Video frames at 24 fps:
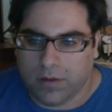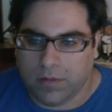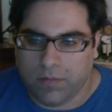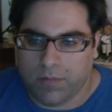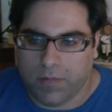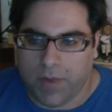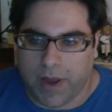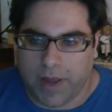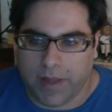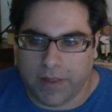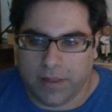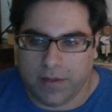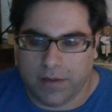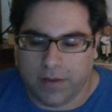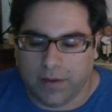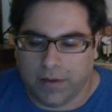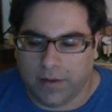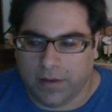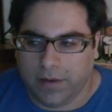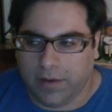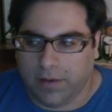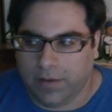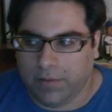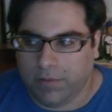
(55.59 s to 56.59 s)
by
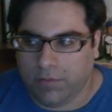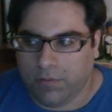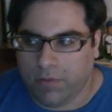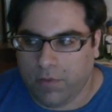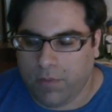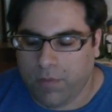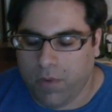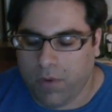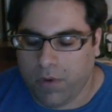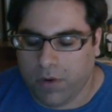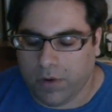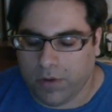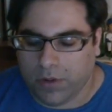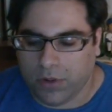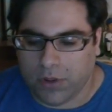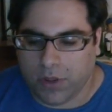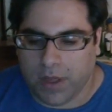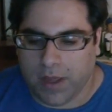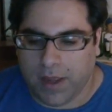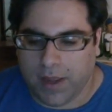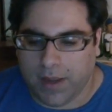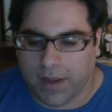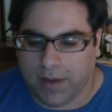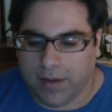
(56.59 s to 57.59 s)
the report
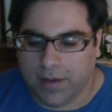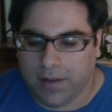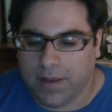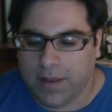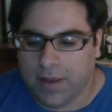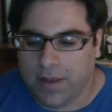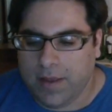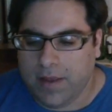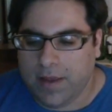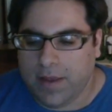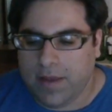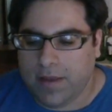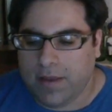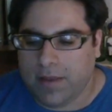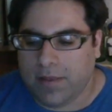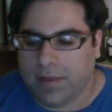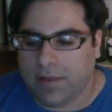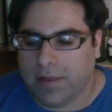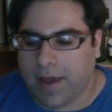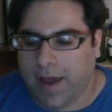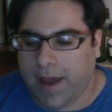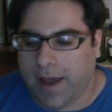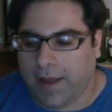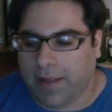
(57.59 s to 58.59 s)
saying
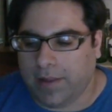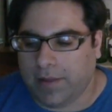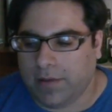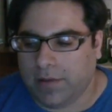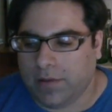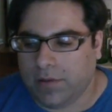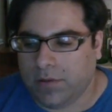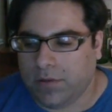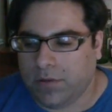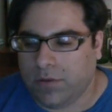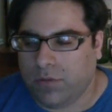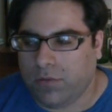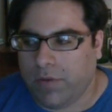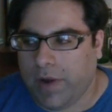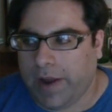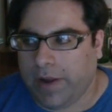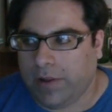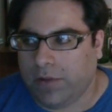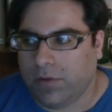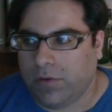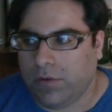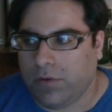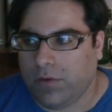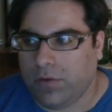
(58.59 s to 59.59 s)
that
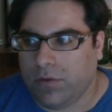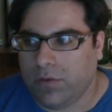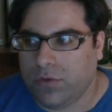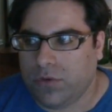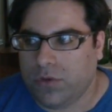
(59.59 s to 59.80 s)
Director